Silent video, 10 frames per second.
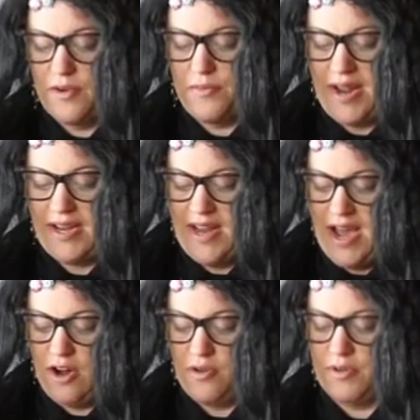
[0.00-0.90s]
right
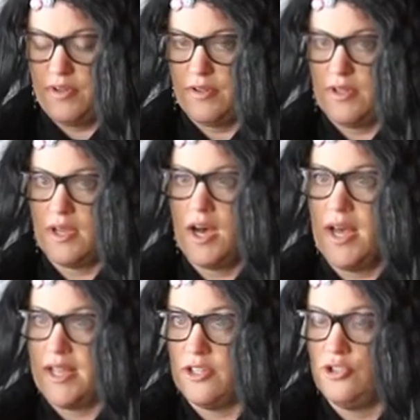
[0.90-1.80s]
now
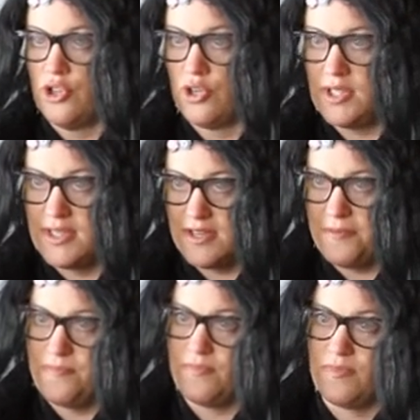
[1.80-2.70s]
uh,
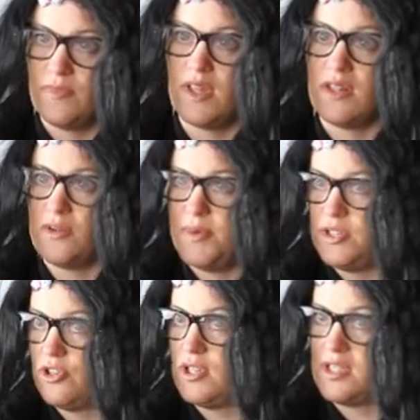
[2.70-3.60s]
journalism, a little bit
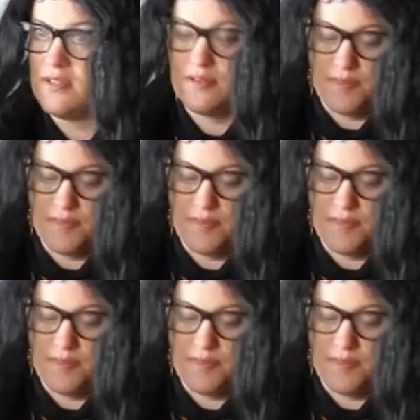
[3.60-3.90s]
of journalism,